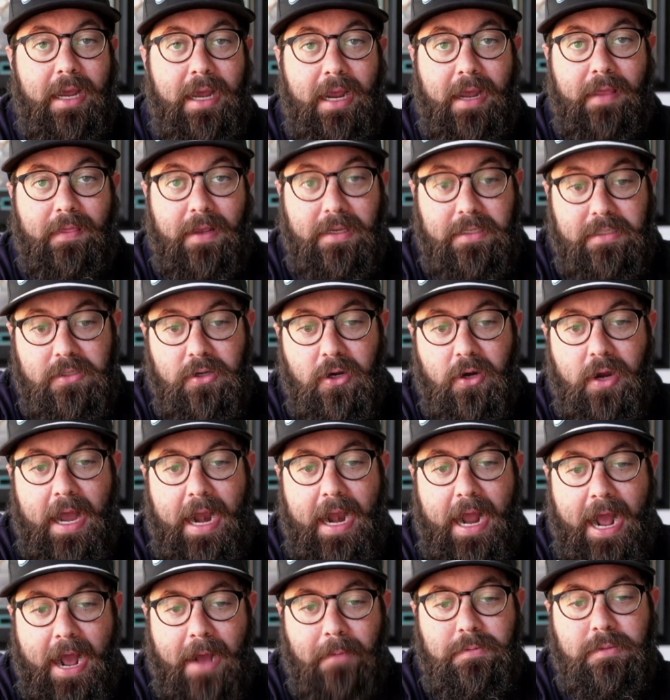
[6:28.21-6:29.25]
and they still got
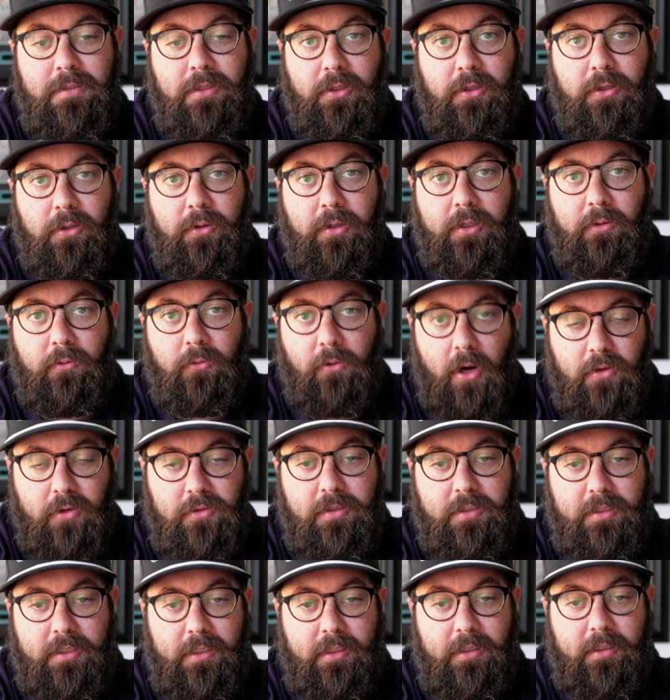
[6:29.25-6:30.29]
absolutely
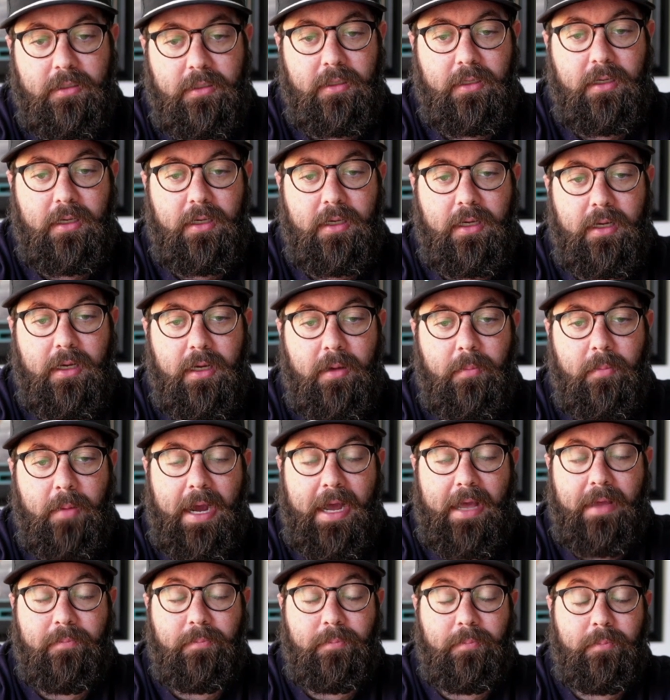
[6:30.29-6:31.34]
roasted
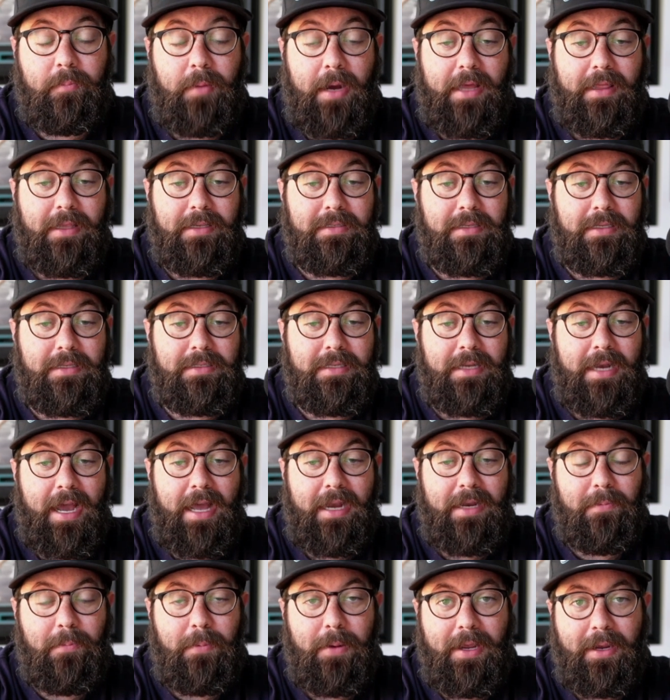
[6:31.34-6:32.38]
by the
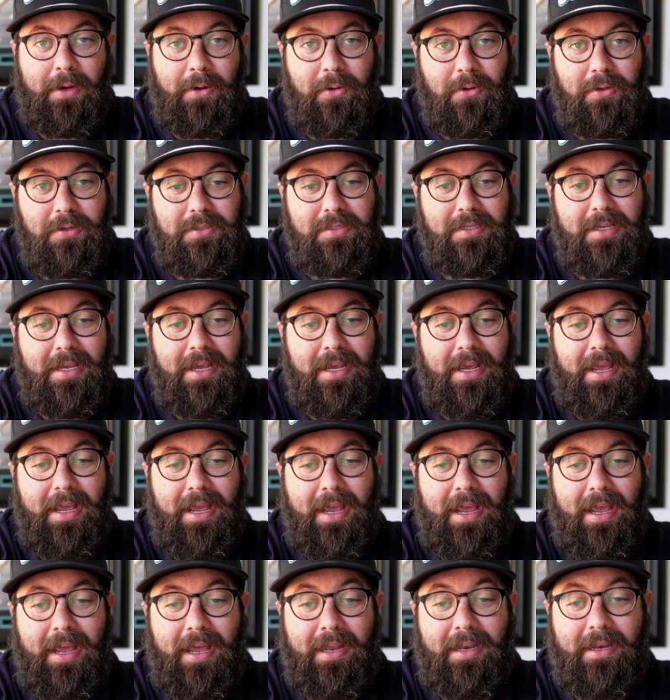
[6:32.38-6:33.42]
Cincinnati Bengals
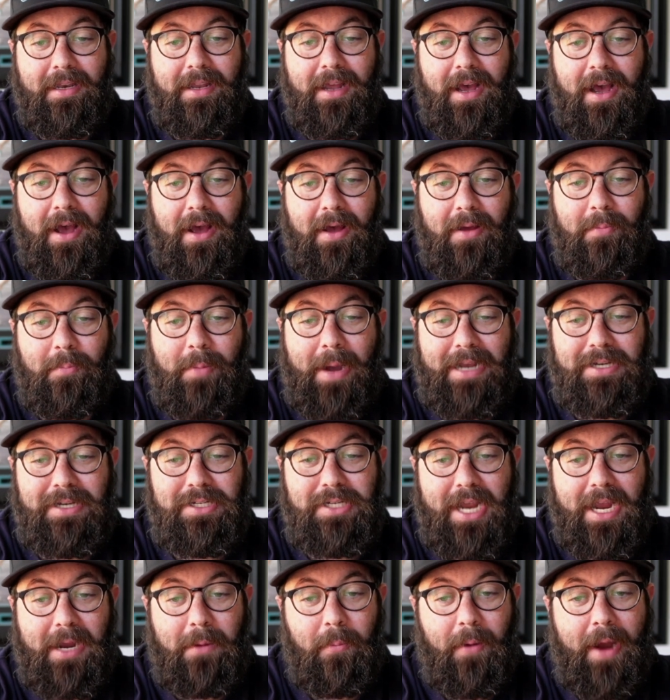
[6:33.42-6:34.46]
and by
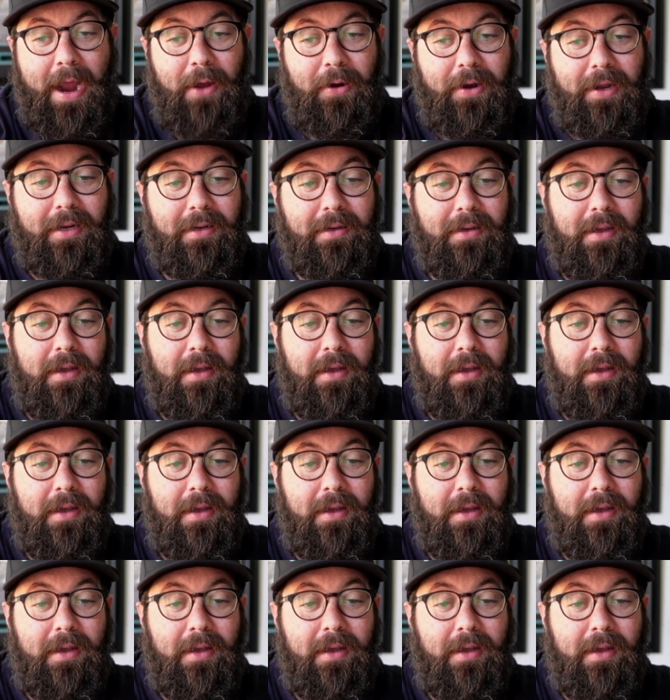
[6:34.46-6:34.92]
Jake Browning.